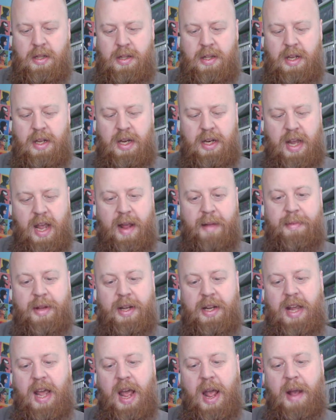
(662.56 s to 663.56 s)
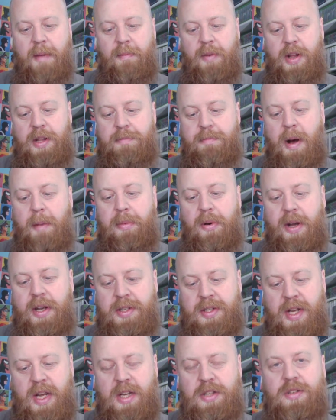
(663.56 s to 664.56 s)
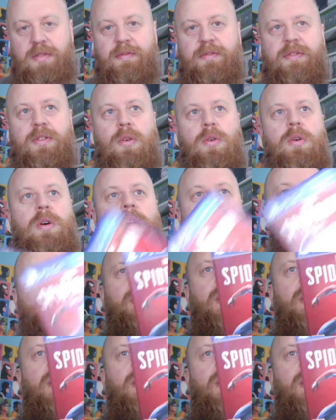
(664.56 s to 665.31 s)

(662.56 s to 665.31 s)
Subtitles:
The game that came with my PlayStation 4,